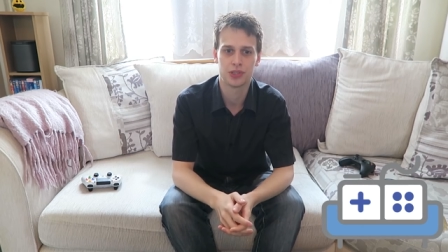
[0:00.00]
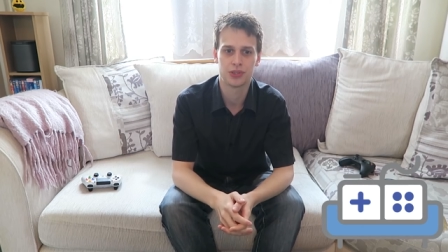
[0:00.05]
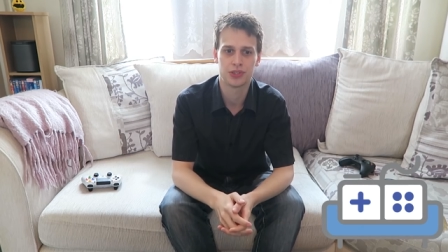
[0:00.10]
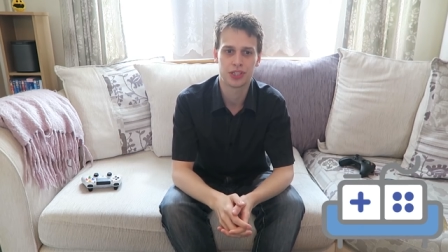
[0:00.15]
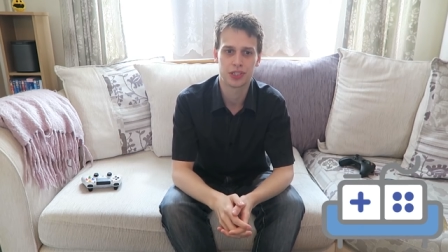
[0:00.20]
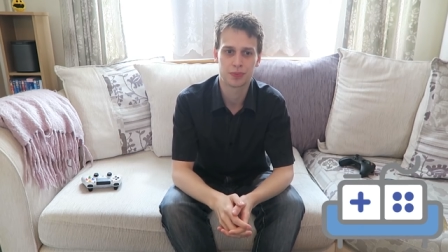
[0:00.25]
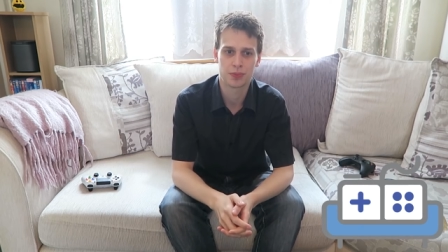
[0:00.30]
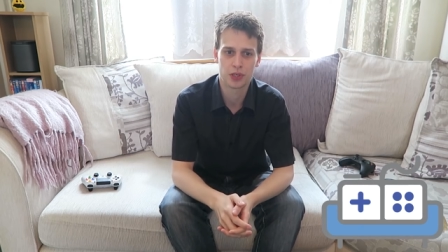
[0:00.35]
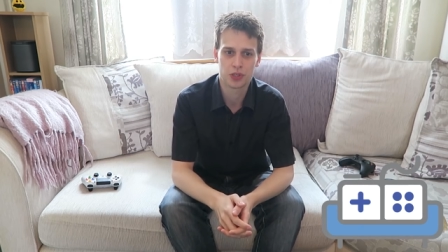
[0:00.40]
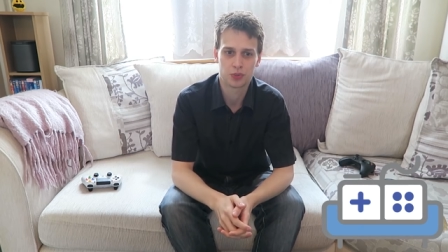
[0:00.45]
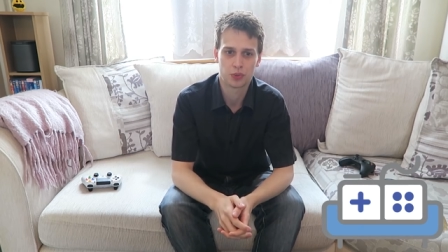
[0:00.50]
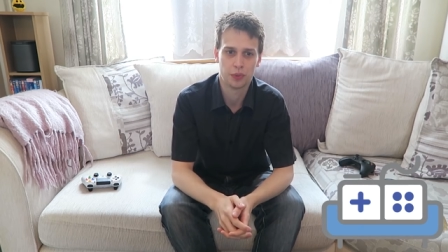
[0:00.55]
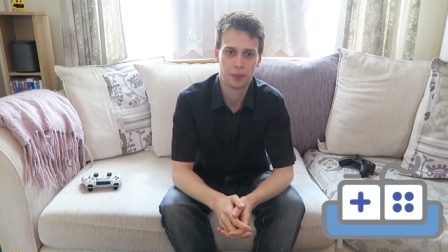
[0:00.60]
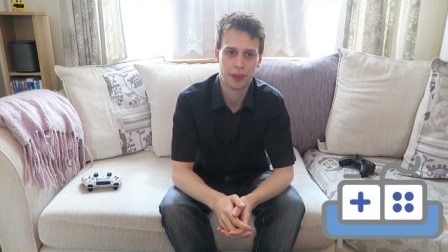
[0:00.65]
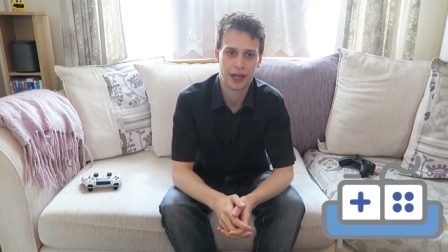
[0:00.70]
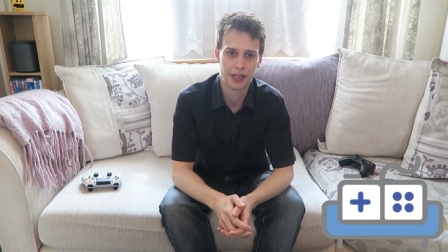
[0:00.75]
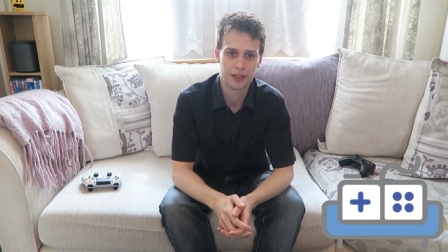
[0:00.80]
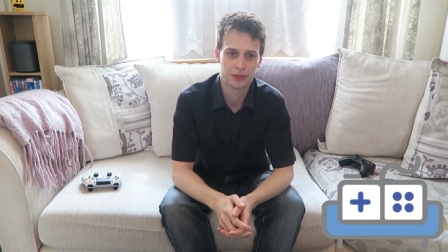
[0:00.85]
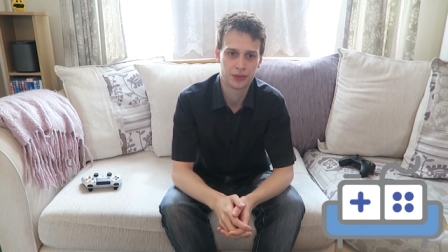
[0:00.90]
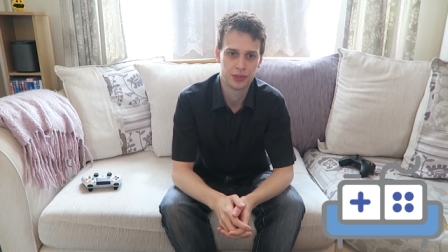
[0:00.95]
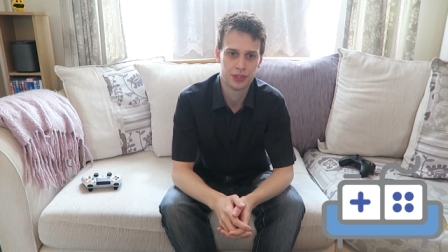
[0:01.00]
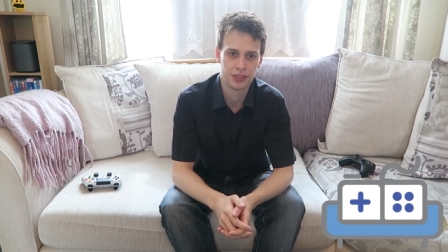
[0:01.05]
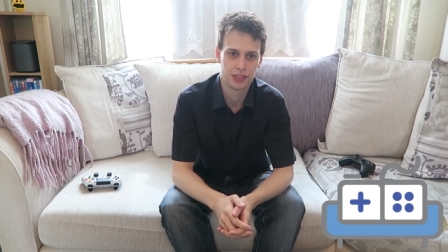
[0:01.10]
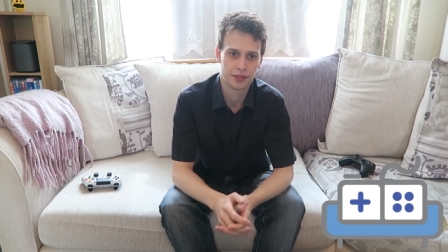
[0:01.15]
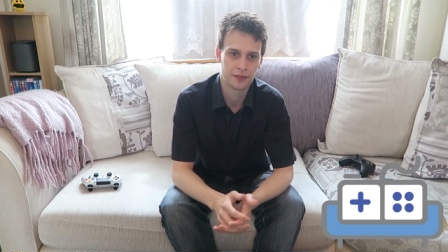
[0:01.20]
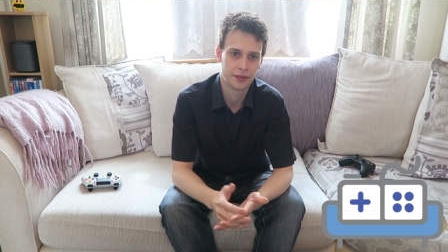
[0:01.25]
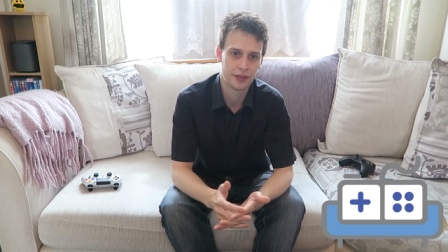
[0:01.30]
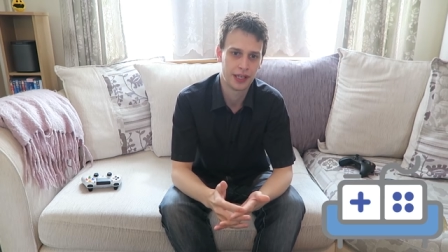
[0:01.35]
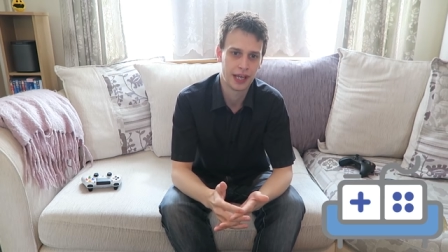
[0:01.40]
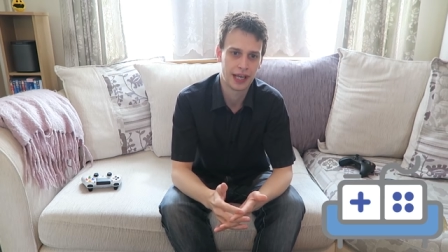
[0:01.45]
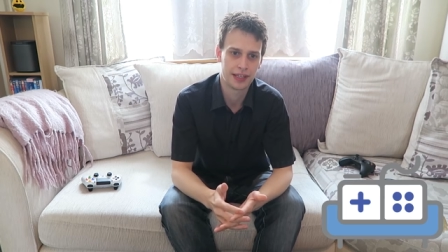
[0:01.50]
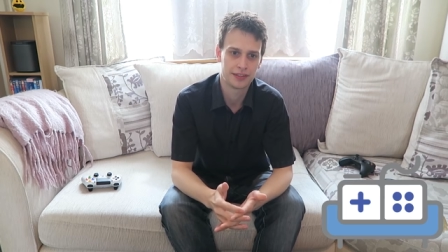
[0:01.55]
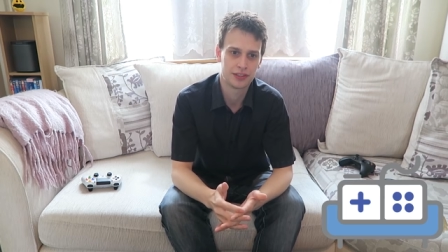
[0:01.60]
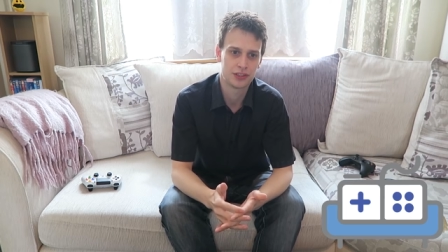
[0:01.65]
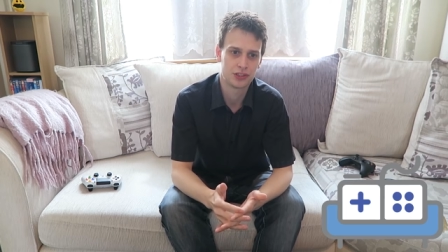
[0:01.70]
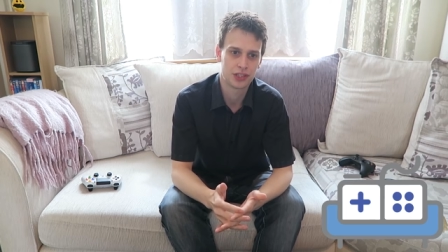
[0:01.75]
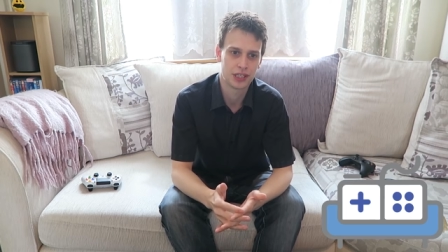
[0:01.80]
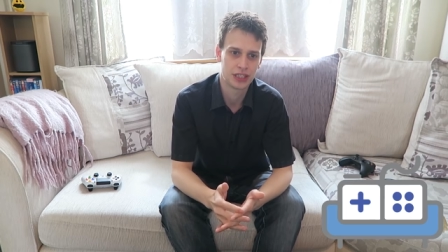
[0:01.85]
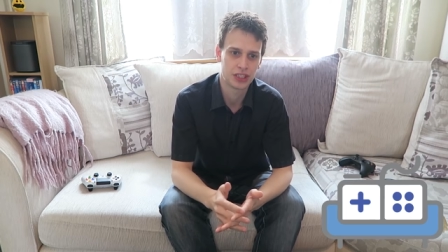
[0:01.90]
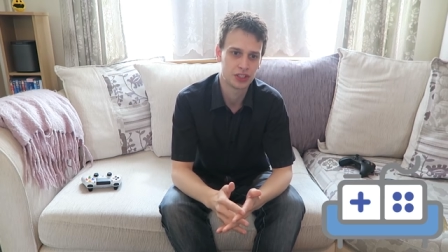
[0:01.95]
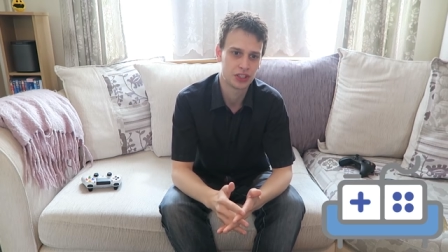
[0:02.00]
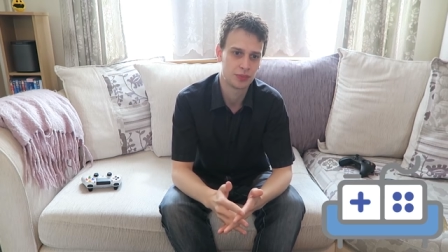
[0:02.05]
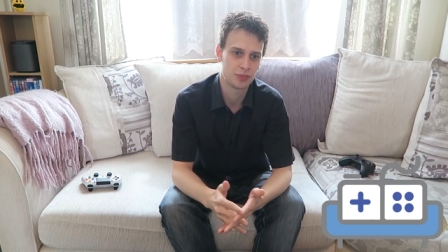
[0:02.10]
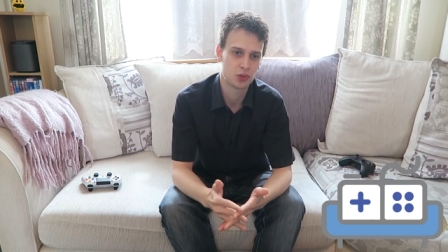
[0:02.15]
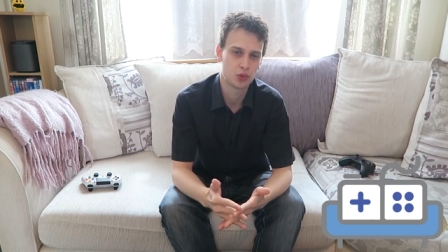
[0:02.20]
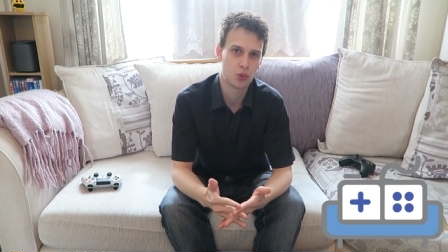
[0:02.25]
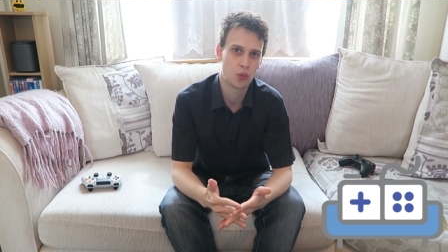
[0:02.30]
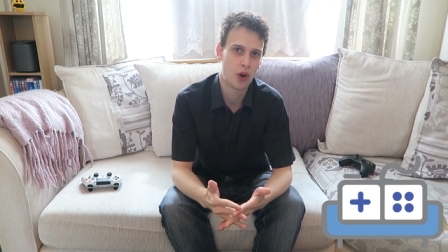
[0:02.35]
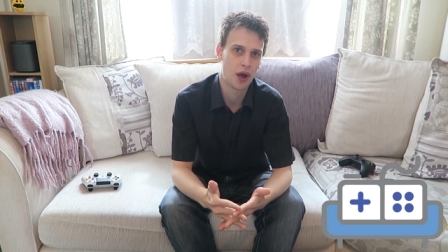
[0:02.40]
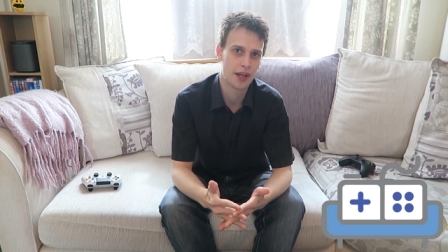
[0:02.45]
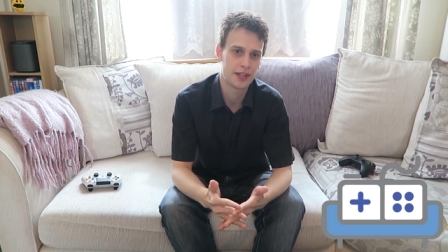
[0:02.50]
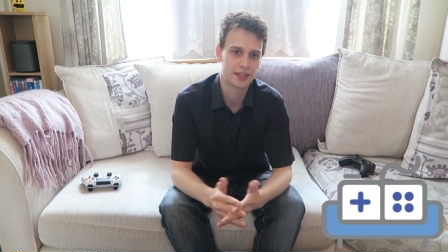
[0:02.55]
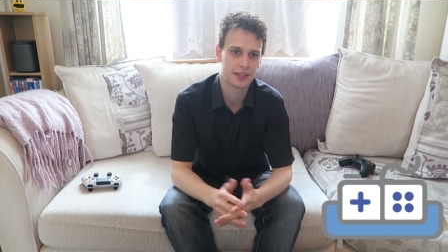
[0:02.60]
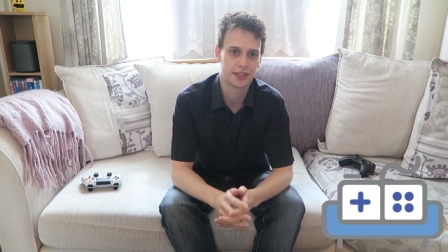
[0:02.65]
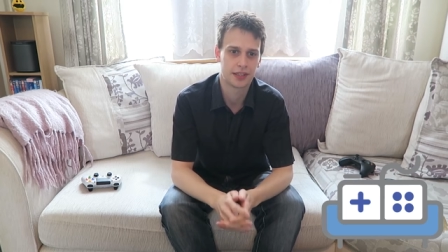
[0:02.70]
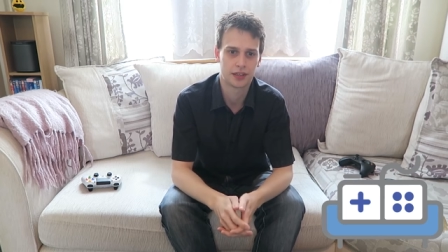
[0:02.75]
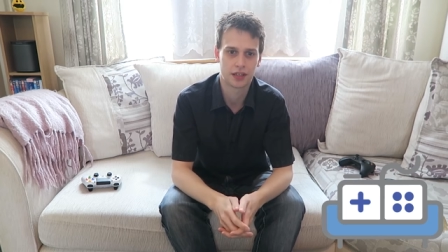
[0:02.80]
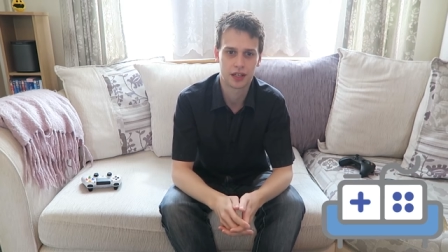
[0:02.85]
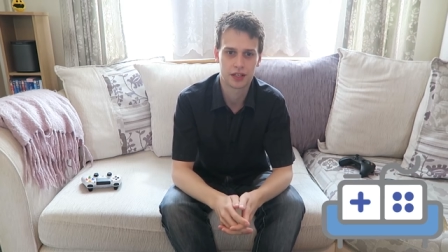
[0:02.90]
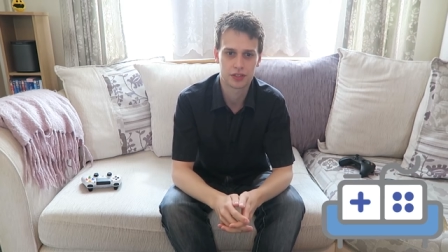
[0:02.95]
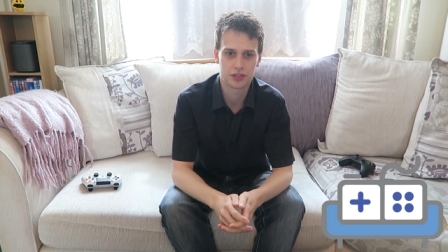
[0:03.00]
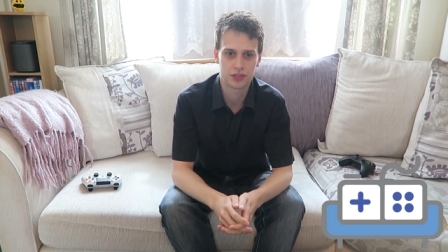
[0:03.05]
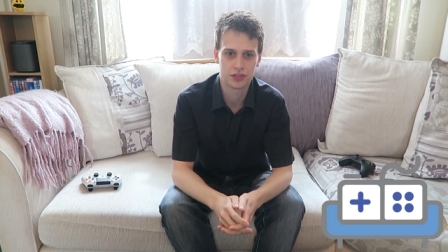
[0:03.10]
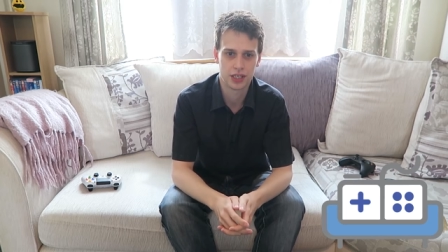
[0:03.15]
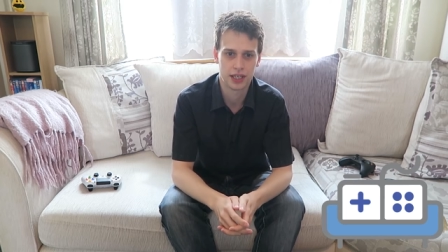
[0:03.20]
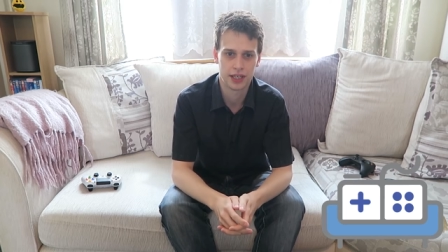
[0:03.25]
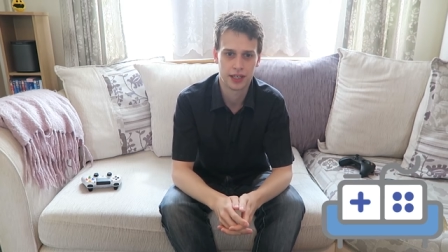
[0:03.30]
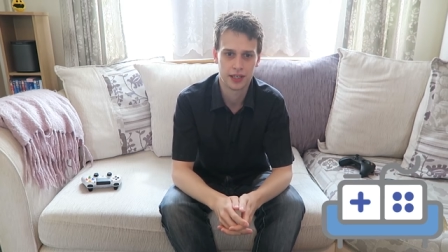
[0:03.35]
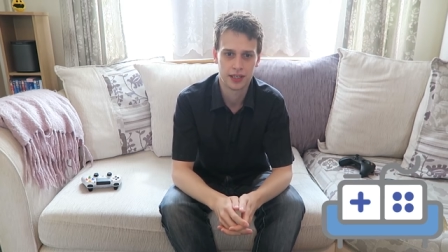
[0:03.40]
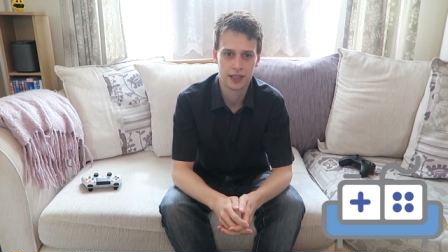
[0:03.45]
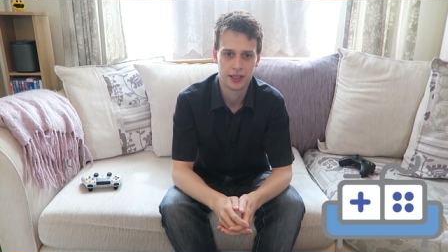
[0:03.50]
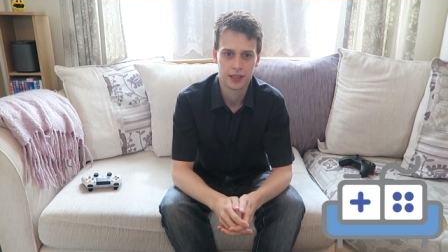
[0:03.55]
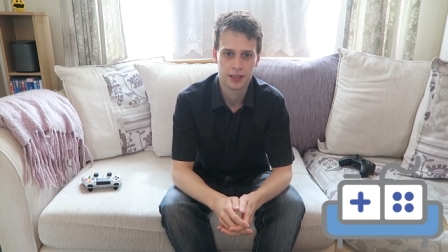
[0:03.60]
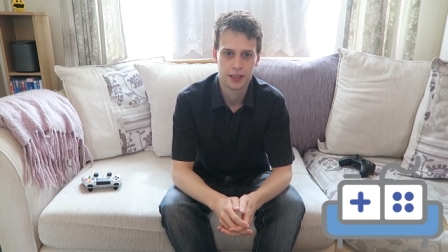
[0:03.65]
use disposable batteries. I've only had to change them twice in the last year.